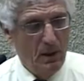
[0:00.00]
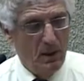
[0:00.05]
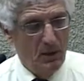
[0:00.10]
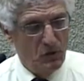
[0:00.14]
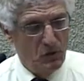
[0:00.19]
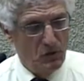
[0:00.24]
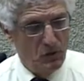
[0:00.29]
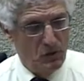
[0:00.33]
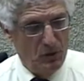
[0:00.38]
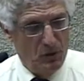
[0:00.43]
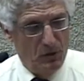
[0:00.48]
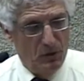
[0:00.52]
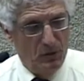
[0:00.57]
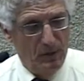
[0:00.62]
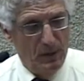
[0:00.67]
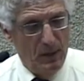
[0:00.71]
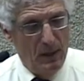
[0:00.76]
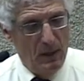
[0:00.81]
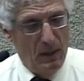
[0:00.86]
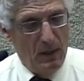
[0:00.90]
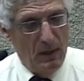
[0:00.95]

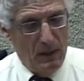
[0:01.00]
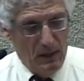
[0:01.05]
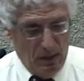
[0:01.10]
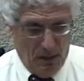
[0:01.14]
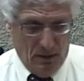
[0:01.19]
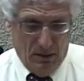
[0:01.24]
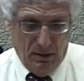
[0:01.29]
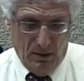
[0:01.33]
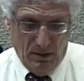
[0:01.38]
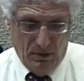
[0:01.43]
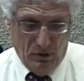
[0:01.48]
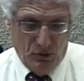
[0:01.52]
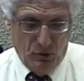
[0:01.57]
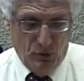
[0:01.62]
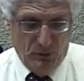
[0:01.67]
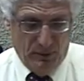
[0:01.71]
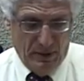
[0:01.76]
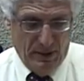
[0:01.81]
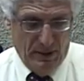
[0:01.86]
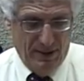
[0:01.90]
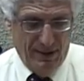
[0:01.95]
So,
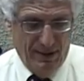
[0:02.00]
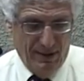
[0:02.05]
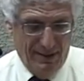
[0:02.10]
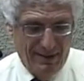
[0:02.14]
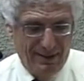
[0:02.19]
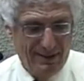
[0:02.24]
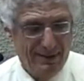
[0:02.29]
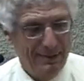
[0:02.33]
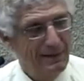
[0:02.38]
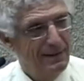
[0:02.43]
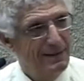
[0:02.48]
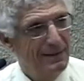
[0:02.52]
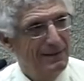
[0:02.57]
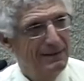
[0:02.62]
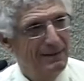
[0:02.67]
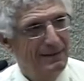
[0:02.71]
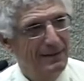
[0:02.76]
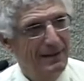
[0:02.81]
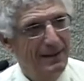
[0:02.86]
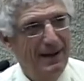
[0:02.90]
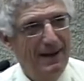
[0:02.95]
shoot.
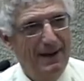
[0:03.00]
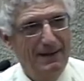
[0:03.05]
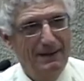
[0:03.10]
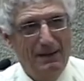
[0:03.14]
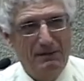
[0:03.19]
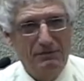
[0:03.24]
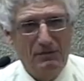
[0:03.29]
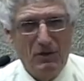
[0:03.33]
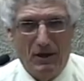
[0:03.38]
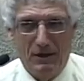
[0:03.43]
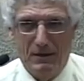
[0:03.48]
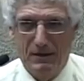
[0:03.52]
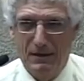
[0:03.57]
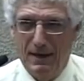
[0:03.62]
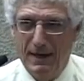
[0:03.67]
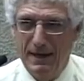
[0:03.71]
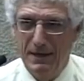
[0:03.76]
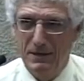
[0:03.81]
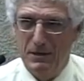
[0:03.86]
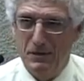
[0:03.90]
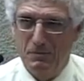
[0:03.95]
I love talking
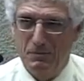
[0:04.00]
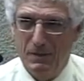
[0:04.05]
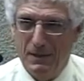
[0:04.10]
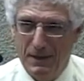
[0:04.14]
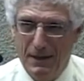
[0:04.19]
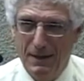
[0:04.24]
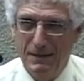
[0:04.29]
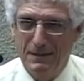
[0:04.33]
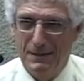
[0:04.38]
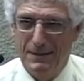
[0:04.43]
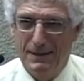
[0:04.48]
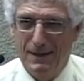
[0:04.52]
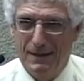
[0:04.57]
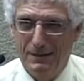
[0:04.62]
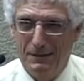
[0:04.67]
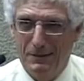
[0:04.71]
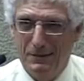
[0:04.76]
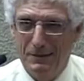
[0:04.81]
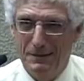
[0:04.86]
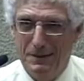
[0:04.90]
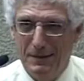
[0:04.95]
cases, but cases take a
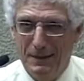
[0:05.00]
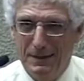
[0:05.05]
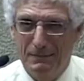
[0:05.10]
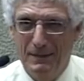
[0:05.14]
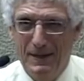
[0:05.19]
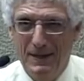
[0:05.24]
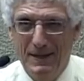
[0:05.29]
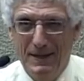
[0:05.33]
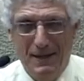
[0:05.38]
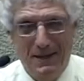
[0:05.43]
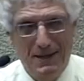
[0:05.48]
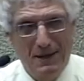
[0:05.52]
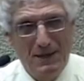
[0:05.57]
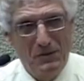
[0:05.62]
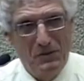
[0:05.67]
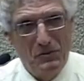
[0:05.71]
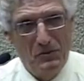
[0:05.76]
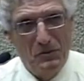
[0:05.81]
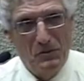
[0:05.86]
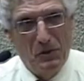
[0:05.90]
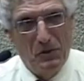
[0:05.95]
long time.
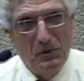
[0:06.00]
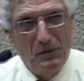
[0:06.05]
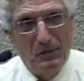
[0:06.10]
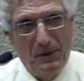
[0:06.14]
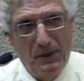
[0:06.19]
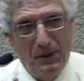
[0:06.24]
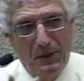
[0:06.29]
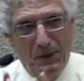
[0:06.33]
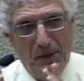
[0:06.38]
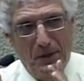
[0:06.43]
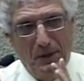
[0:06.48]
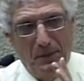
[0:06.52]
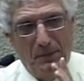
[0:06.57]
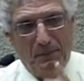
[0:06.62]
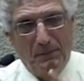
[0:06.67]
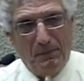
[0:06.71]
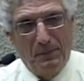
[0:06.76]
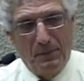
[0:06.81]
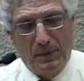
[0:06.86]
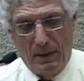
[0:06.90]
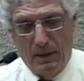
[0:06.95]
So,
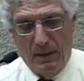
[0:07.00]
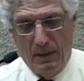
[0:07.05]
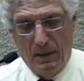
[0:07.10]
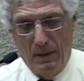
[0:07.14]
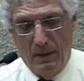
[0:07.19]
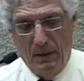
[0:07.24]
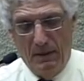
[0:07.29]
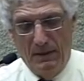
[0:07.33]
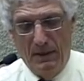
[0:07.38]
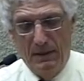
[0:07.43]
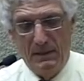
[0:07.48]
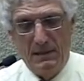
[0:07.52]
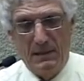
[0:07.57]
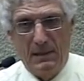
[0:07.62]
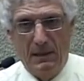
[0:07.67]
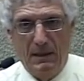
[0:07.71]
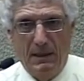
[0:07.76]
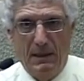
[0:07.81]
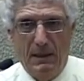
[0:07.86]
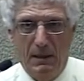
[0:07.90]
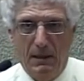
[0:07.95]
this
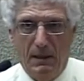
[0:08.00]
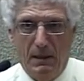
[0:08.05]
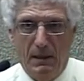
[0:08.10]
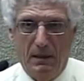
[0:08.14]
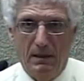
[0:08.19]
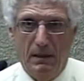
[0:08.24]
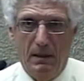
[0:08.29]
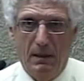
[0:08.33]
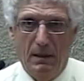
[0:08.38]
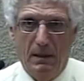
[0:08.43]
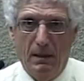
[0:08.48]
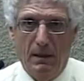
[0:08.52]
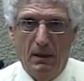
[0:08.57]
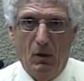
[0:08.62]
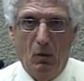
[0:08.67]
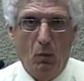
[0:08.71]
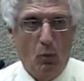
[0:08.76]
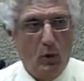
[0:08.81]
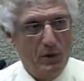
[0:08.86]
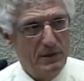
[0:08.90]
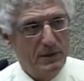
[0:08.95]
kid
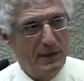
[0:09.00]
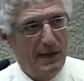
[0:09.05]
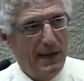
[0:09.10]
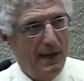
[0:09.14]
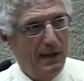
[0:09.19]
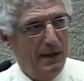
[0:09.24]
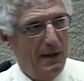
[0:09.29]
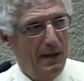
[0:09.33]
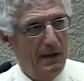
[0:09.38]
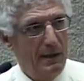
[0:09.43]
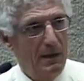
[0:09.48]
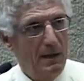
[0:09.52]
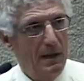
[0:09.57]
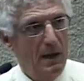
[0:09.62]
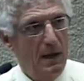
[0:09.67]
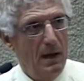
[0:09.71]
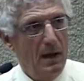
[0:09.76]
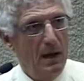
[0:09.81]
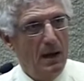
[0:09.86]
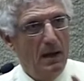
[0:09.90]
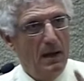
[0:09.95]
was getting
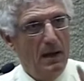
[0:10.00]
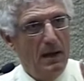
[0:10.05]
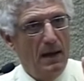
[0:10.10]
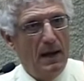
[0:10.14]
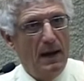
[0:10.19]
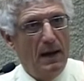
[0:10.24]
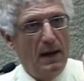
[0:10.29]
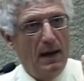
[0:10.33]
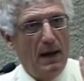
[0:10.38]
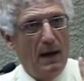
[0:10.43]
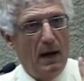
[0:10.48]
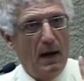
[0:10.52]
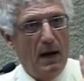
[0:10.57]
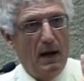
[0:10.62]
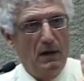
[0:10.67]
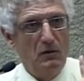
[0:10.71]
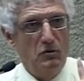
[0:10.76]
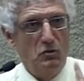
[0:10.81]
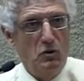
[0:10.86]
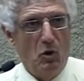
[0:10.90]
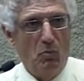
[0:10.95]

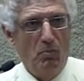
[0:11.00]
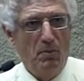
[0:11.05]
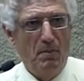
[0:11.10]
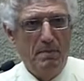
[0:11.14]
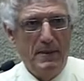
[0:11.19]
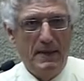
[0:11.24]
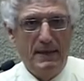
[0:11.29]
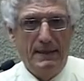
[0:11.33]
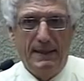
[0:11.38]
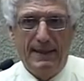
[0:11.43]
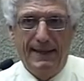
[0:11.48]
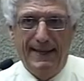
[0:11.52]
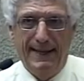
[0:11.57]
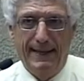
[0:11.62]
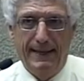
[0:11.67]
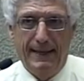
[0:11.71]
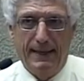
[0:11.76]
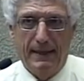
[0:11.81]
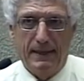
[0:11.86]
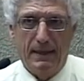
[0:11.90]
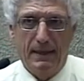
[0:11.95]
a dopamine
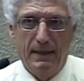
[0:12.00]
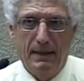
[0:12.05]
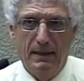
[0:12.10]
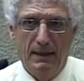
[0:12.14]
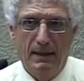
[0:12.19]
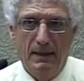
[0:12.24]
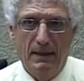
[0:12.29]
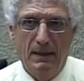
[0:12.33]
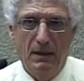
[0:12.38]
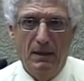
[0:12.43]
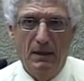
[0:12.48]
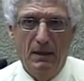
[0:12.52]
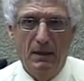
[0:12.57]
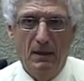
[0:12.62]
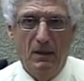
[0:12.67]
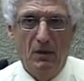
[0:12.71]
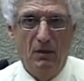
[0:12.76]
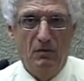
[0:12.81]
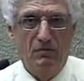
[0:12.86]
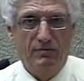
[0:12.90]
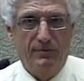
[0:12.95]
kick
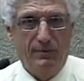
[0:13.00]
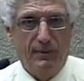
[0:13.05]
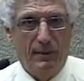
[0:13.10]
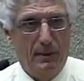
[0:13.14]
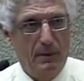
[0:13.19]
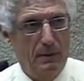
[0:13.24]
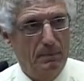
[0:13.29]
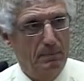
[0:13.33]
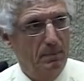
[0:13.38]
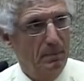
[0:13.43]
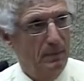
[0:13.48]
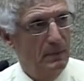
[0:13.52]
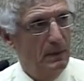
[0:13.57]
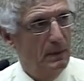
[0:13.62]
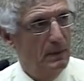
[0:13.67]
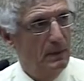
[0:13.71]
from